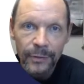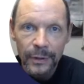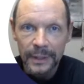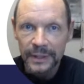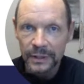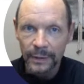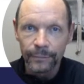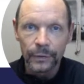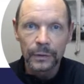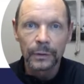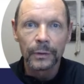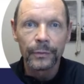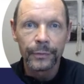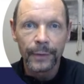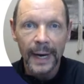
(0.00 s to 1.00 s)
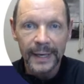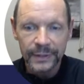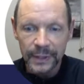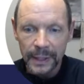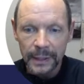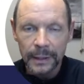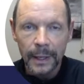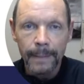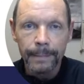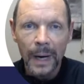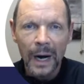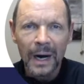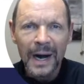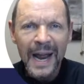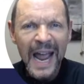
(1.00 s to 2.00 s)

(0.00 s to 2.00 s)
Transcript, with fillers: the cervical, thoracic, and lumbar,